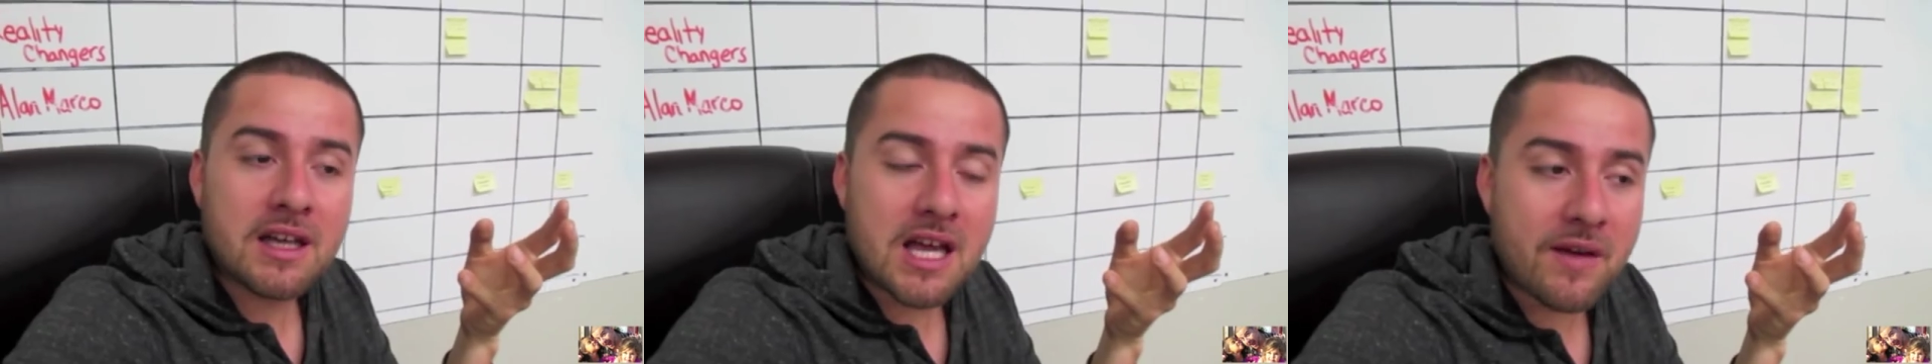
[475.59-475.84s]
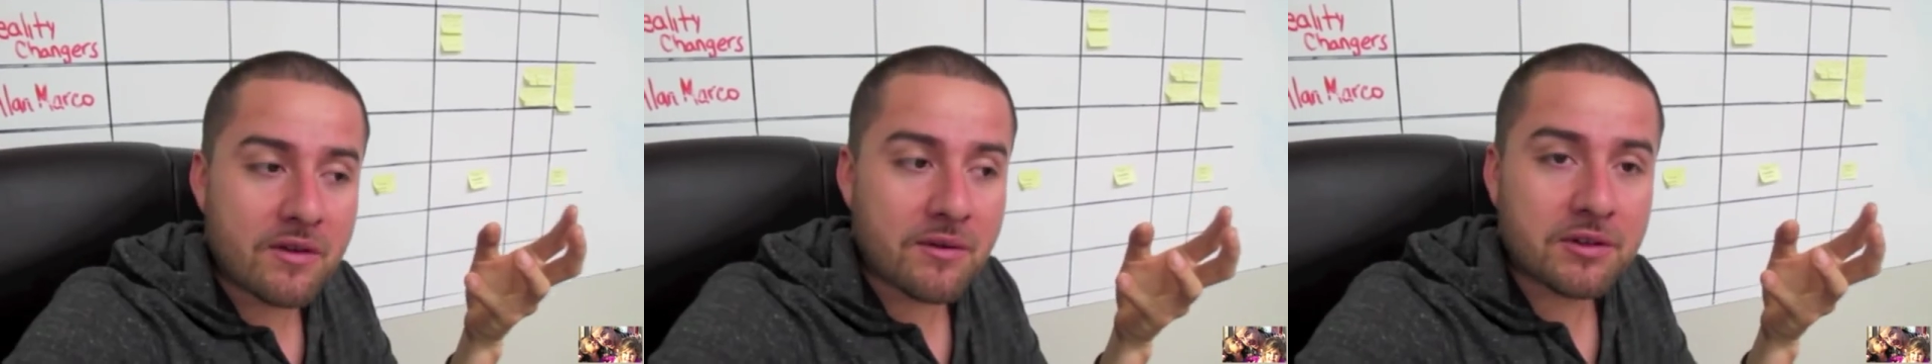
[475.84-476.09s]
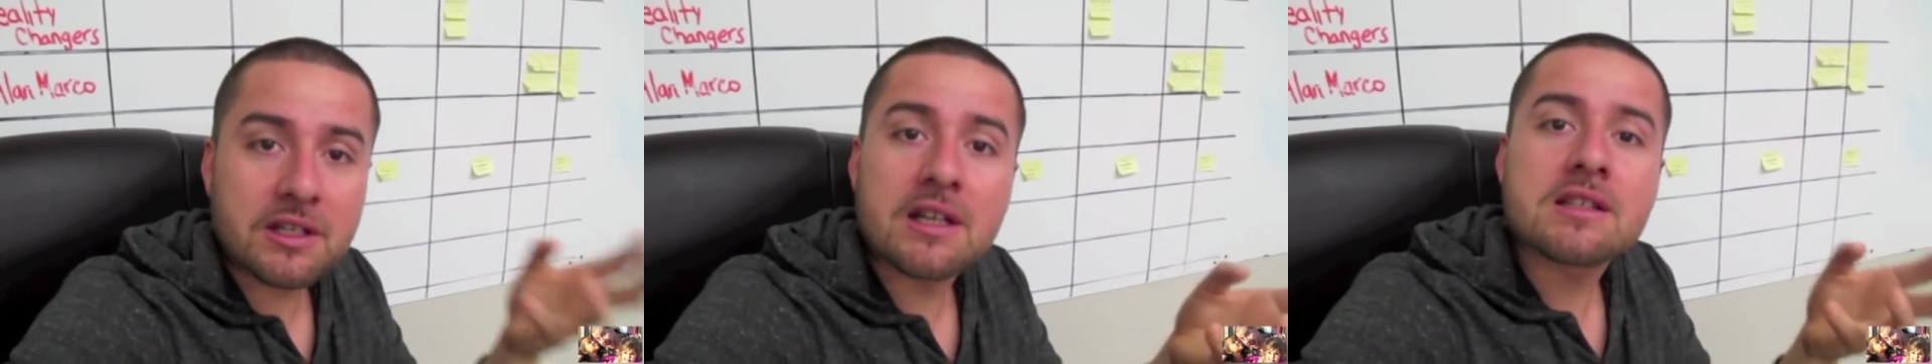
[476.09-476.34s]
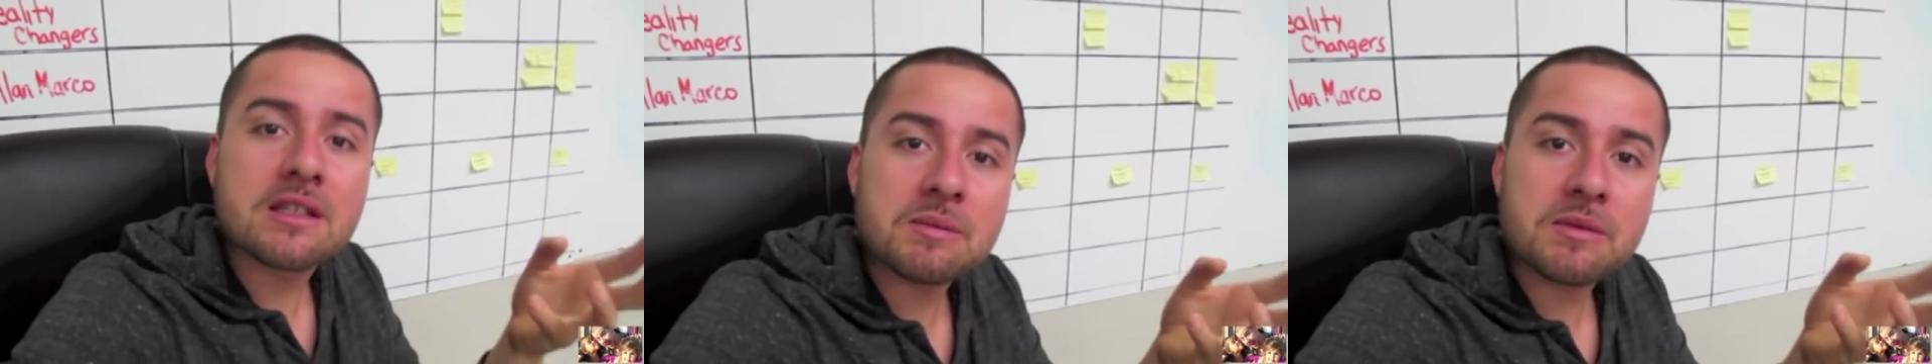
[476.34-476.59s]
have you ever done
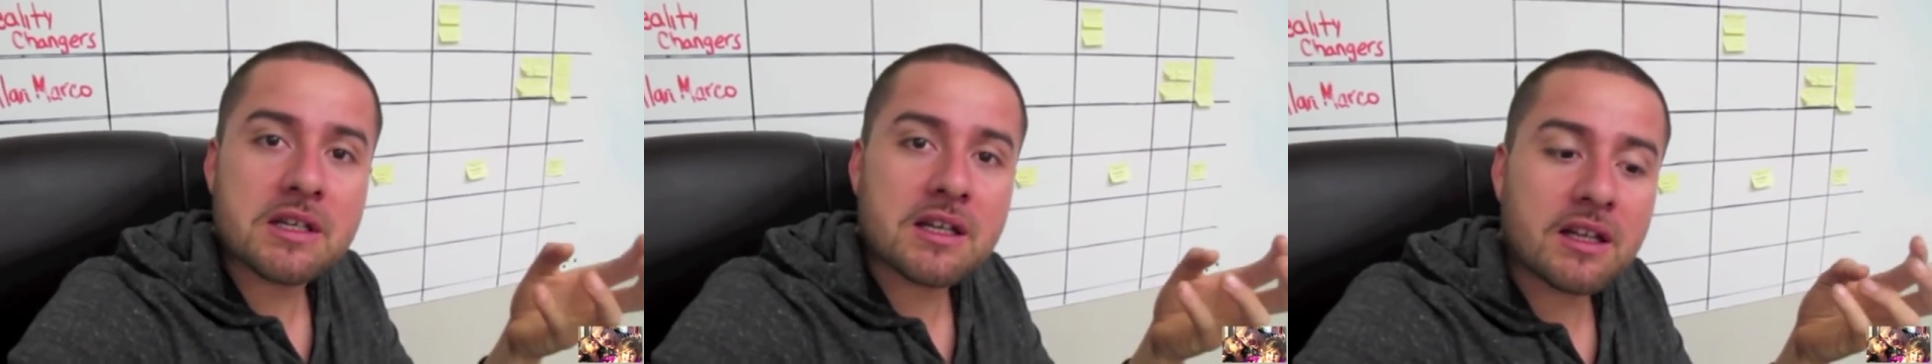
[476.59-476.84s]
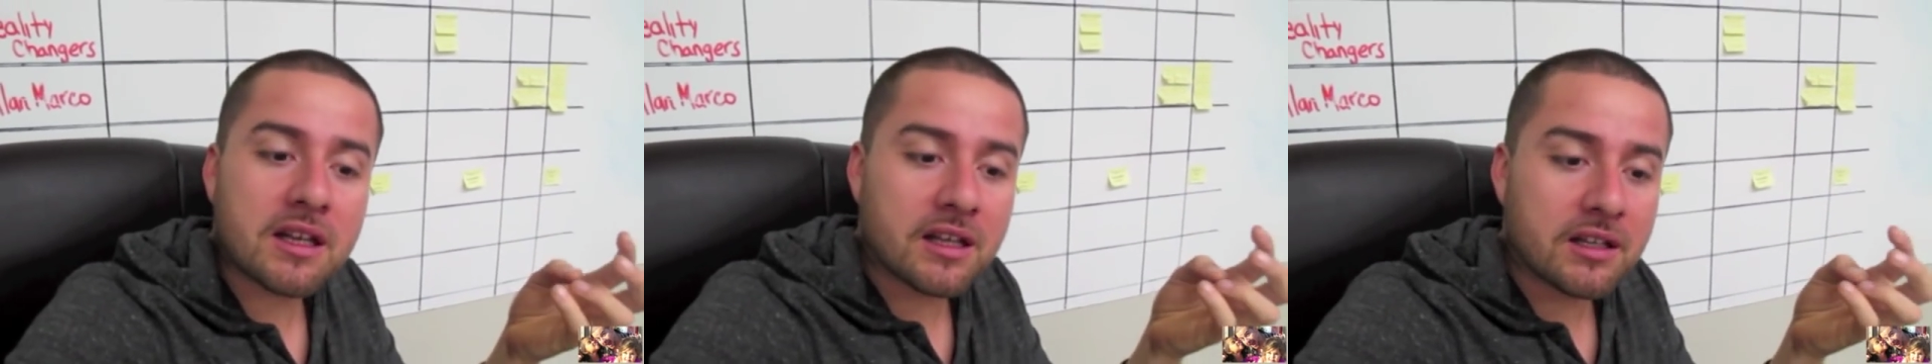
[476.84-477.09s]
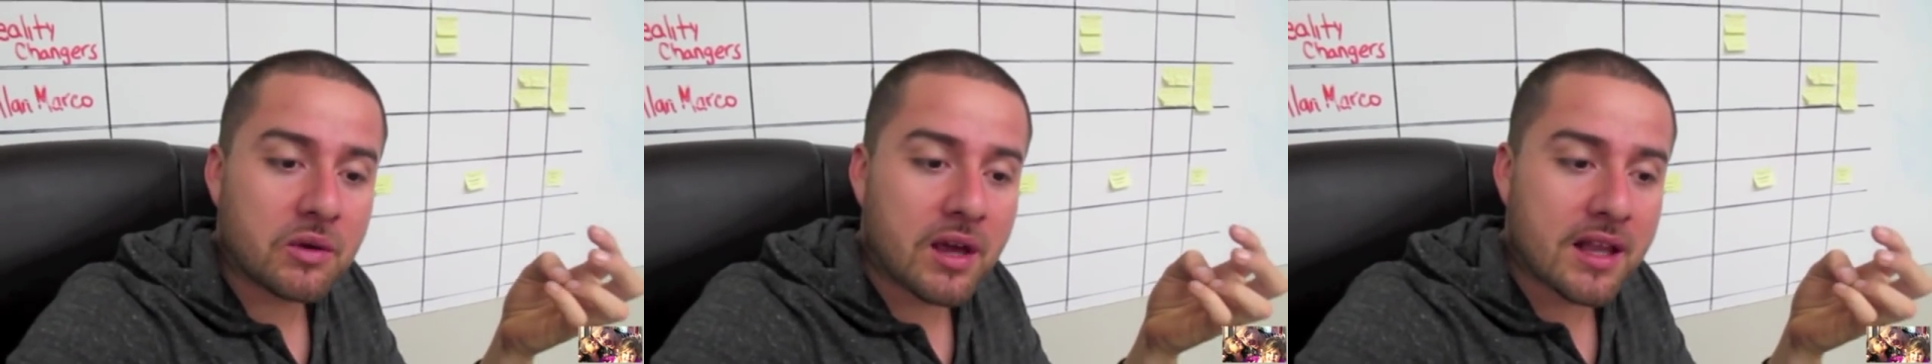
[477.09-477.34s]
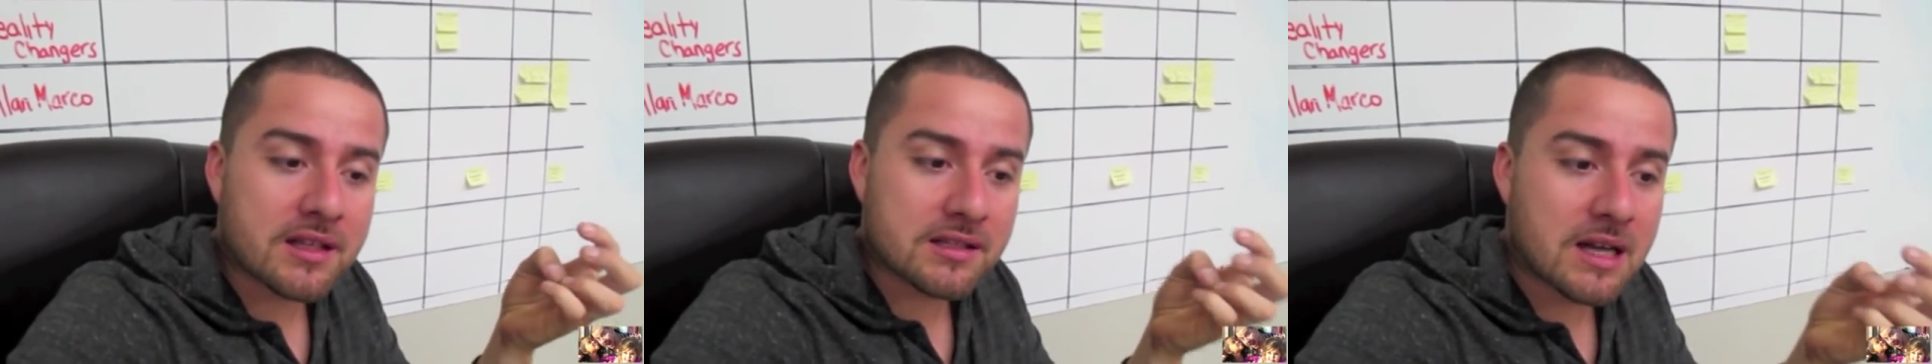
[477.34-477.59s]
something and like you
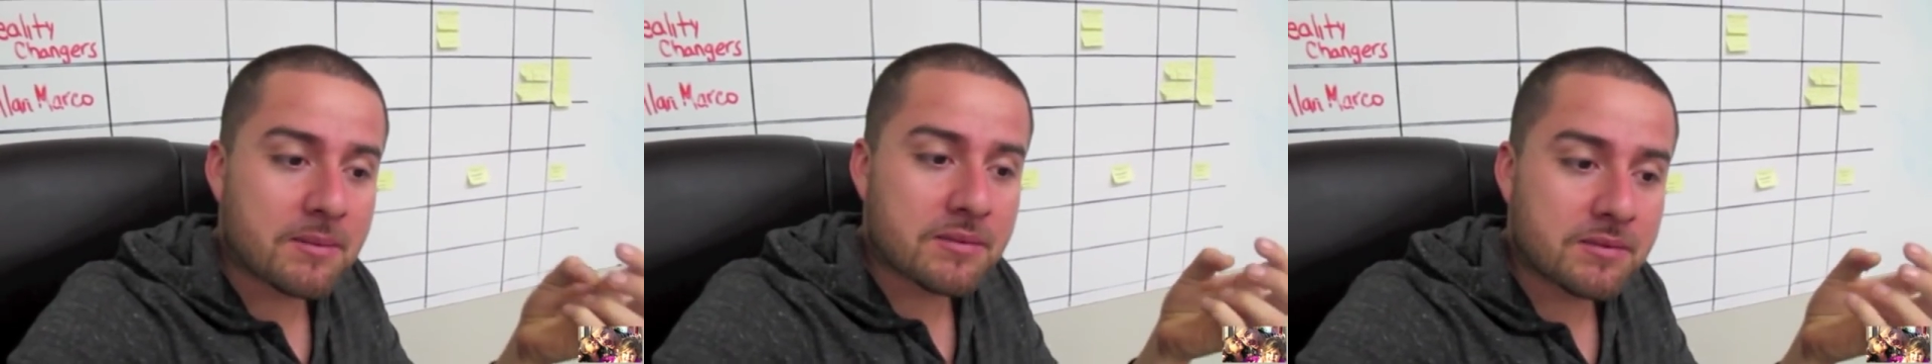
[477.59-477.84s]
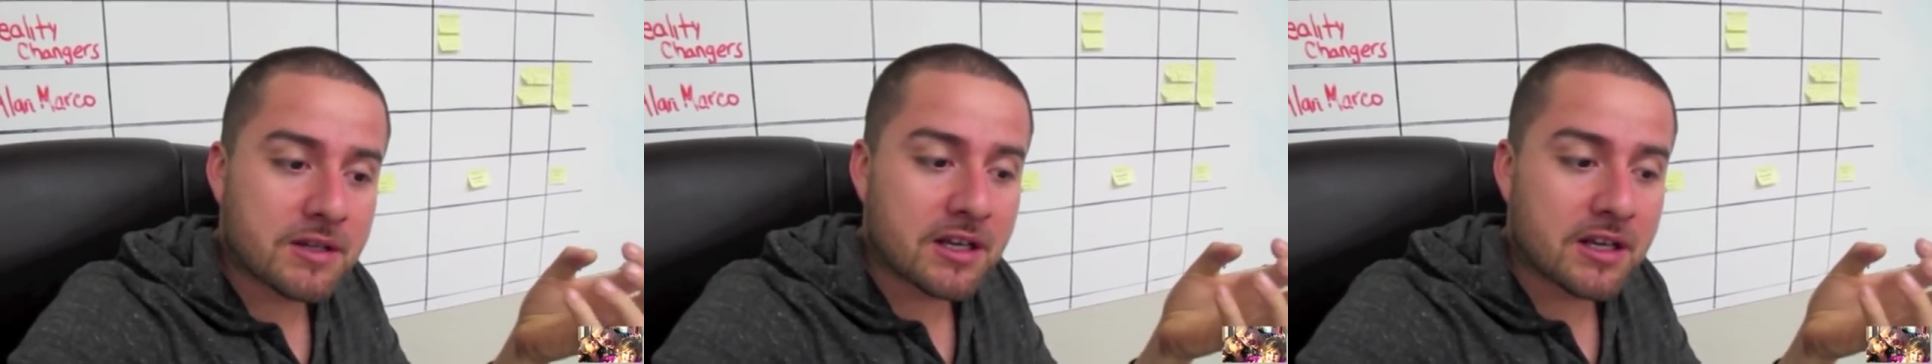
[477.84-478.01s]
can't stop